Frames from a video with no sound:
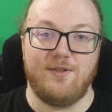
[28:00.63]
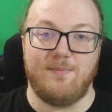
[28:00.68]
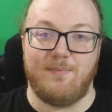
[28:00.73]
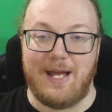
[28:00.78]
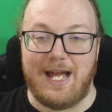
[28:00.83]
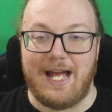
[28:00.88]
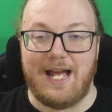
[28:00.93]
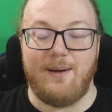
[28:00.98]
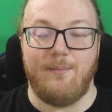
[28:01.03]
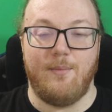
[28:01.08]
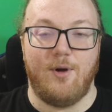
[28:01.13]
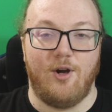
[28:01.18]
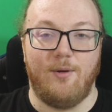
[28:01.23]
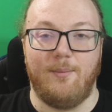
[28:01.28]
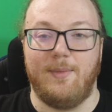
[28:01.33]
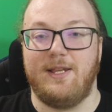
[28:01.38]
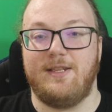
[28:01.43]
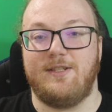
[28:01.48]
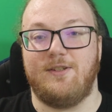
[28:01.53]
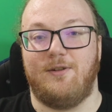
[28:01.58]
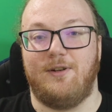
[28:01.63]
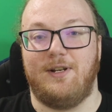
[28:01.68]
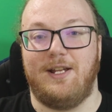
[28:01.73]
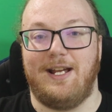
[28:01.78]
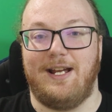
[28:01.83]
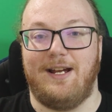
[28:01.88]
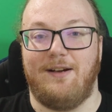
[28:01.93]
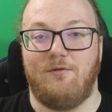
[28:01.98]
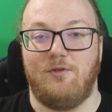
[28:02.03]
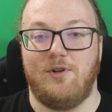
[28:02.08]
bad moments on
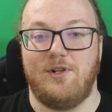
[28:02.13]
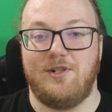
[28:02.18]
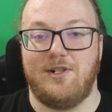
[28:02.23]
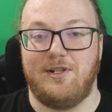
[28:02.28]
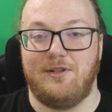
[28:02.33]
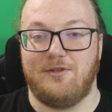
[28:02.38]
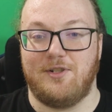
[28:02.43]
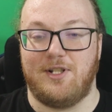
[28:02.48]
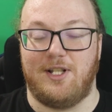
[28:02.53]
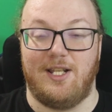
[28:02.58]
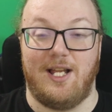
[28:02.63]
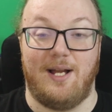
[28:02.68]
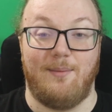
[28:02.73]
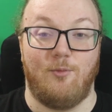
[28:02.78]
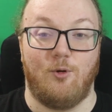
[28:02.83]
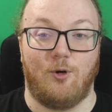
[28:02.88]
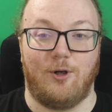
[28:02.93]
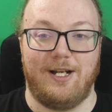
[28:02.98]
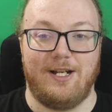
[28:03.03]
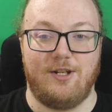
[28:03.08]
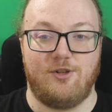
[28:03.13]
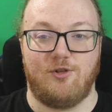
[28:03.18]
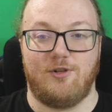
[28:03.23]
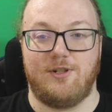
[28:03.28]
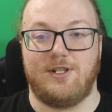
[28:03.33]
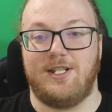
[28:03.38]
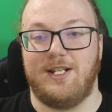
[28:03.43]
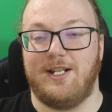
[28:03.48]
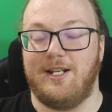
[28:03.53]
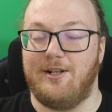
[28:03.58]
average, and there's a lot more
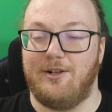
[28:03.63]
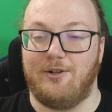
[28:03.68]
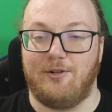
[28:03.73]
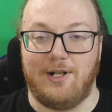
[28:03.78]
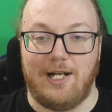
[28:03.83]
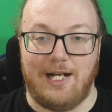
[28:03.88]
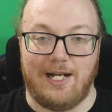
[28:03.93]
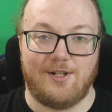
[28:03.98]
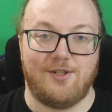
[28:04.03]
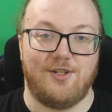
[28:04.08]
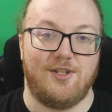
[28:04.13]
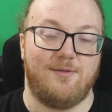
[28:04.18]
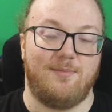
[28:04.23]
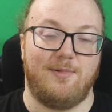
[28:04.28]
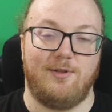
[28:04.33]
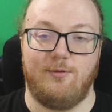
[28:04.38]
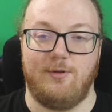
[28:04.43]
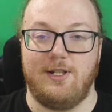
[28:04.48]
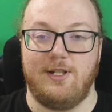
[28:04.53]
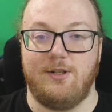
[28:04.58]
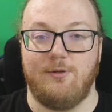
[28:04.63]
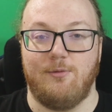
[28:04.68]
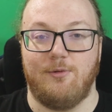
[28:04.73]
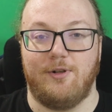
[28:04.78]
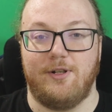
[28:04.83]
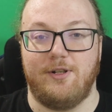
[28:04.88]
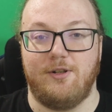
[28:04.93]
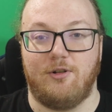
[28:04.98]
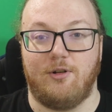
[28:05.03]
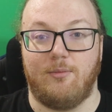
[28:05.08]
interesting interactions between you
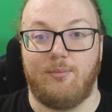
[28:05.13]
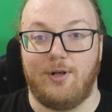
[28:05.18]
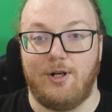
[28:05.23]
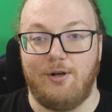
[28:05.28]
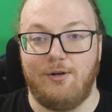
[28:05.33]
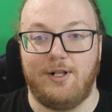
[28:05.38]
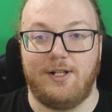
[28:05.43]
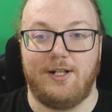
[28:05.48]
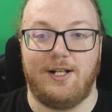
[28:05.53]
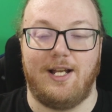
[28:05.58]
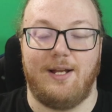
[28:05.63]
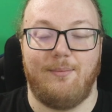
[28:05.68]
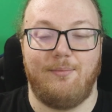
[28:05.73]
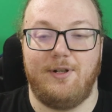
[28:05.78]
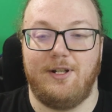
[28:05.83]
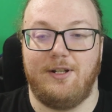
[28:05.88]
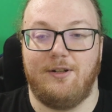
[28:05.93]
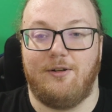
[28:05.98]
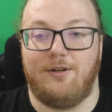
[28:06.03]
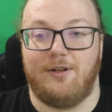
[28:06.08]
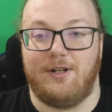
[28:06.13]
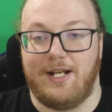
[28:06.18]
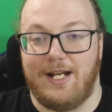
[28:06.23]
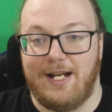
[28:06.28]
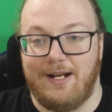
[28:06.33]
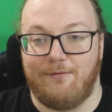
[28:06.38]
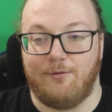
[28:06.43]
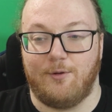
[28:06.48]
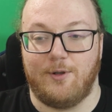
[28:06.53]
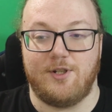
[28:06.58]
and your opponent happening on
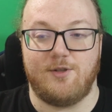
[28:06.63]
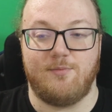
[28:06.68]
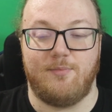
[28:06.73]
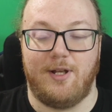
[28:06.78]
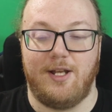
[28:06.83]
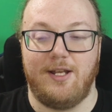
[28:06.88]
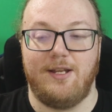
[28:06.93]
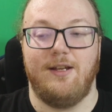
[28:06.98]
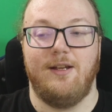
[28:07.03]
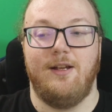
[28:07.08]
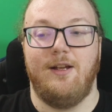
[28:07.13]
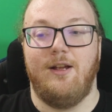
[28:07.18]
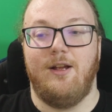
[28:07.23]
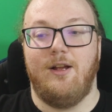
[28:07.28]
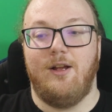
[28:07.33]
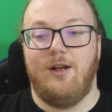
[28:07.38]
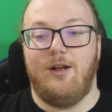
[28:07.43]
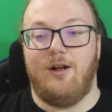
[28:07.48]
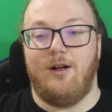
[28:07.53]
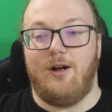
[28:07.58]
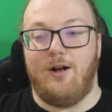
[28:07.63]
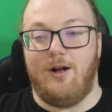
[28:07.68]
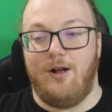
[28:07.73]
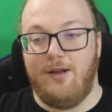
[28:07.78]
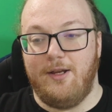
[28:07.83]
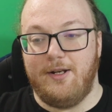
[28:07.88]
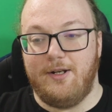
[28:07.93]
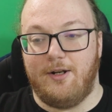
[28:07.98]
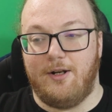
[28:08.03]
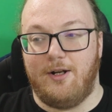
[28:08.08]
average. But
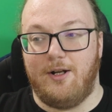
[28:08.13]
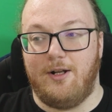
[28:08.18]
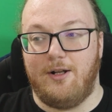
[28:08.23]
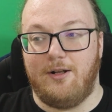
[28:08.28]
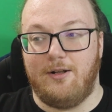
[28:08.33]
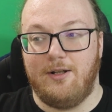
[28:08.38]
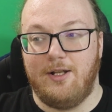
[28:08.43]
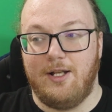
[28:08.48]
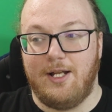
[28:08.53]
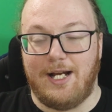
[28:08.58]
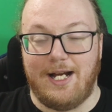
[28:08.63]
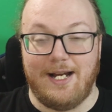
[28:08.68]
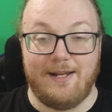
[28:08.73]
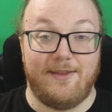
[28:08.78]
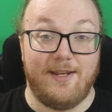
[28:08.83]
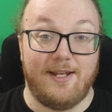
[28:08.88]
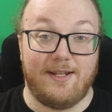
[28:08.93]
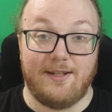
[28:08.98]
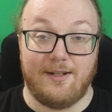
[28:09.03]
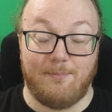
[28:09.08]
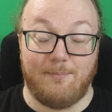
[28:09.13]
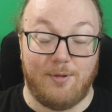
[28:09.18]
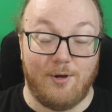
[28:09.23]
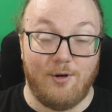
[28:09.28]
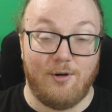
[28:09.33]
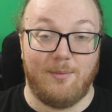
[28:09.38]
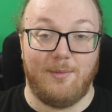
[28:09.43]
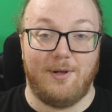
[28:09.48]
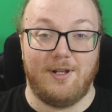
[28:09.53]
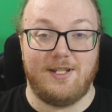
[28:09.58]
all in all, I think the
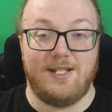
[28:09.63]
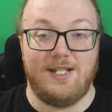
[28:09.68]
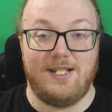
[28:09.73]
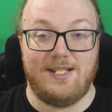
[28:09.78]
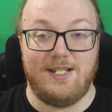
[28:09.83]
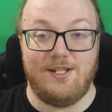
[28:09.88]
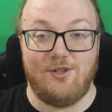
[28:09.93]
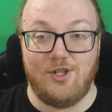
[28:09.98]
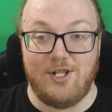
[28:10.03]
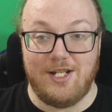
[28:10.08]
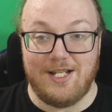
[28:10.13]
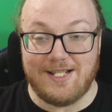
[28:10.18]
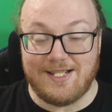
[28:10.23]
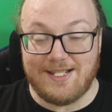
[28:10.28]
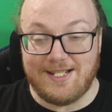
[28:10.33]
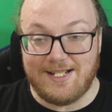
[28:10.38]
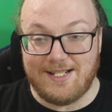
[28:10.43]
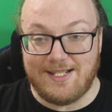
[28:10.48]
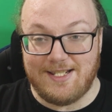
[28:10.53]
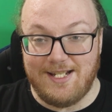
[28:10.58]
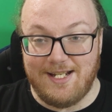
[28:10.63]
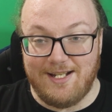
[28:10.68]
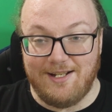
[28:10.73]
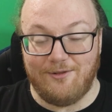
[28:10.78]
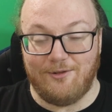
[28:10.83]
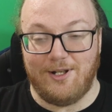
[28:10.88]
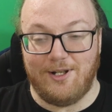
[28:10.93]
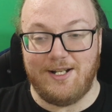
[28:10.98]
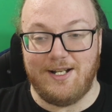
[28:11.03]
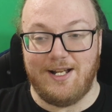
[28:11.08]
Pokemon TCG is
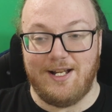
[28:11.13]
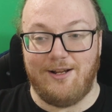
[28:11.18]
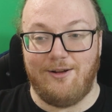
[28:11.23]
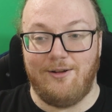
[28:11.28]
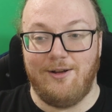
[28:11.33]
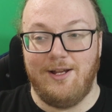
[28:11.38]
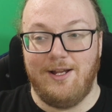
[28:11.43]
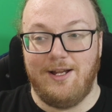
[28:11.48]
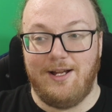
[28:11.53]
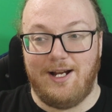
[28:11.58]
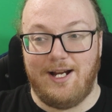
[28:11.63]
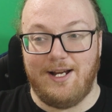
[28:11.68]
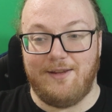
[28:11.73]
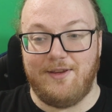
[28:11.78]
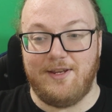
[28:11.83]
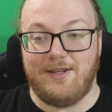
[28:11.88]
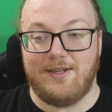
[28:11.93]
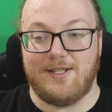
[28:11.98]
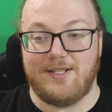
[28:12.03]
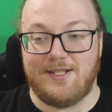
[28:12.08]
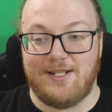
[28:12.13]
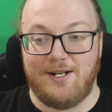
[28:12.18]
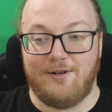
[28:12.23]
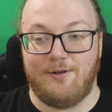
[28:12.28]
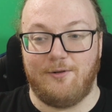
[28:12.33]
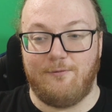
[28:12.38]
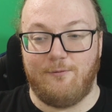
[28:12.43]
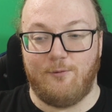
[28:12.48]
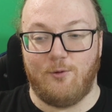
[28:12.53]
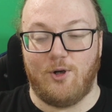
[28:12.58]
succeeding right now. I think the
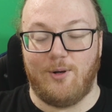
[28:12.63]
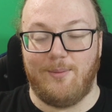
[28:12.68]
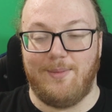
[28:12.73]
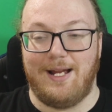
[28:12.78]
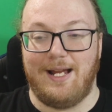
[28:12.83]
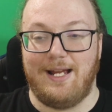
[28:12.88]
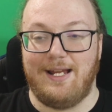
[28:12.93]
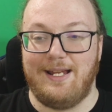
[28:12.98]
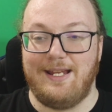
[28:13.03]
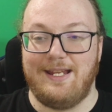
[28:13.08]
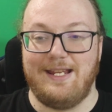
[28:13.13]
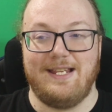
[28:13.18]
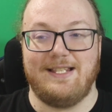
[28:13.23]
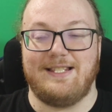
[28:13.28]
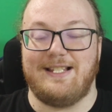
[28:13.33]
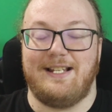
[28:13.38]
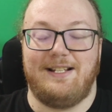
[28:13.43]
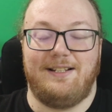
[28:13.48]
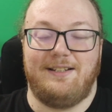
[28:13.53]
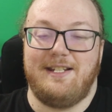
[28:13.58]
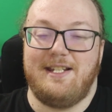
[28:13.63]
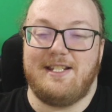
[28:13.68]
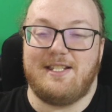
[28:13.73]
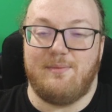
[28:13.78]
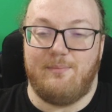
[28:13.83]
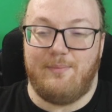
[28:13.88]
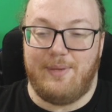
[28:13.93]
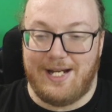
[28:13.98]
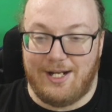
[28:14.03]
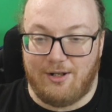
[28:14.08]
standard format is at
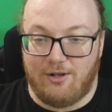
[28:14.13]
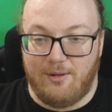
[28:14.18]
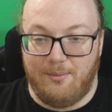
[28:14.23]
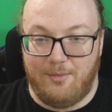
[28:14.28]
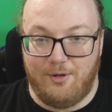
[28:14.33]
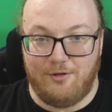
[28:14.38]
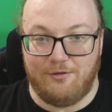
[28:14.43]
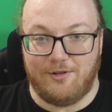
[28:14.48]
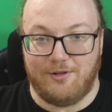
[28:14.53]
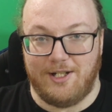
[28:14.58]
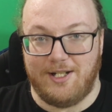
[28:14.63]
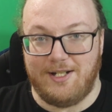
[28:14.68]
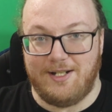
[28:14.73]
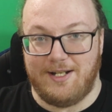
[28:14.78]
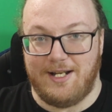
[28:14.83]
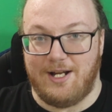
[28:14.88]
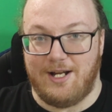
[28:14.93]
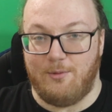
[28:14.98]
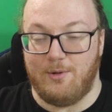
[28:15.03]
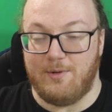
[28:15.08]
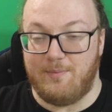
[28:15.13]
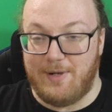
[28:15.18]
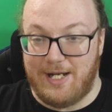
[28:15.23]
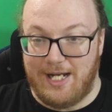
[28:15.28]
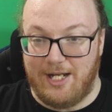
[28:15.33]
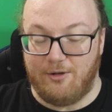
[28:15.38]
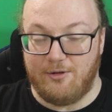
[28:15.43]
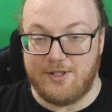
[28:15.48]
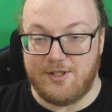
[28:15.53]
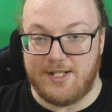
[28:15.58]
least bearable right now with
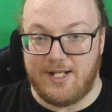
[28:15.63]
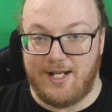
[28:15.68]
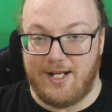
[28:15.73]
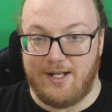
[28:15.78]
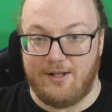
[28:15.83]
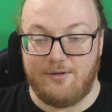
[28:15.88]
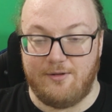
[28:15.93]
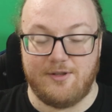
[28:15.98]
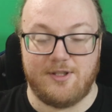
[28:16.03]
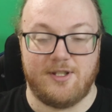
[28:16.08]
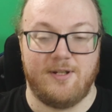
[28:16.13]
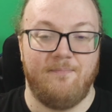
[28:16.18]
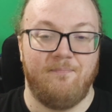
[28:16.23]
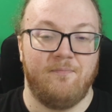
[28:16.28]
battle styles.